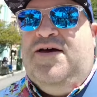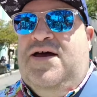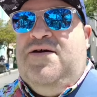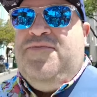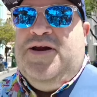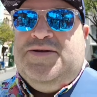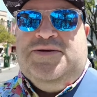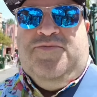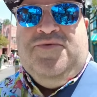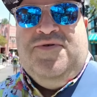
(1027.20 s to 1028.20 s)
uh, meet up
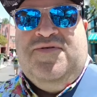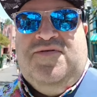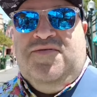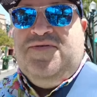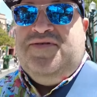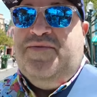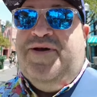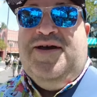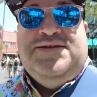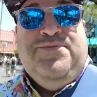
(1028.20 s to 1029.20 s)
some, with some
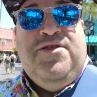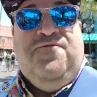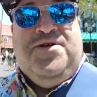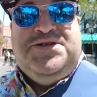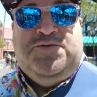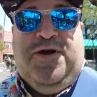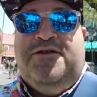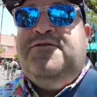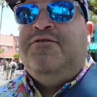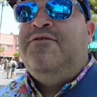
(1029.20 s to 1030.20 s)
uh, some other friends as well.
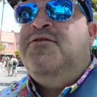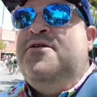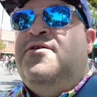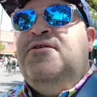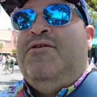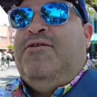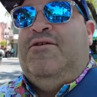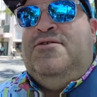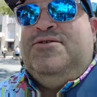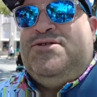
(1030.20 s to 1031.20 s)

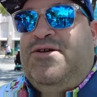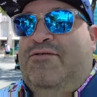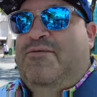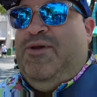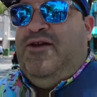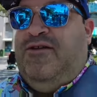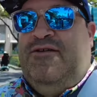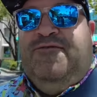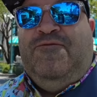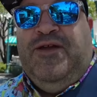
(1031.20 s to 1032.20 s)
So it'll be a
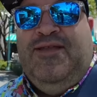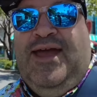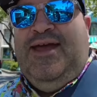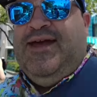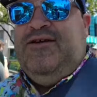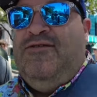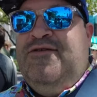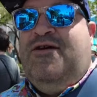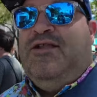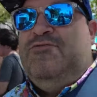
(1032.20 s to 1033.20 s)
fun day at
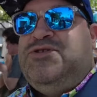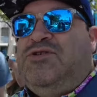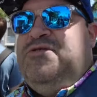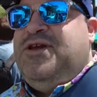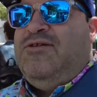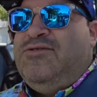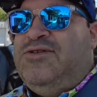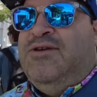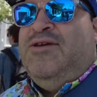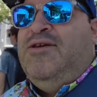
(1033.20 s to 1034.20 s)
Hollywood
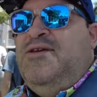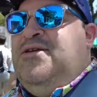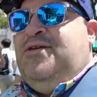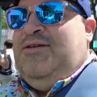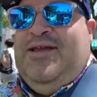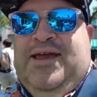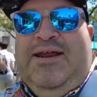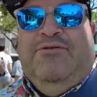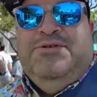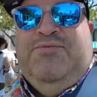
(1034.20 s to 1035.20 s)
Studios,
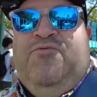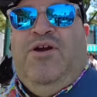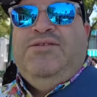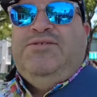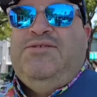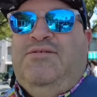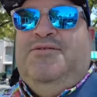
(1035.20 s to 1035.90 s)
hanging out with some friends.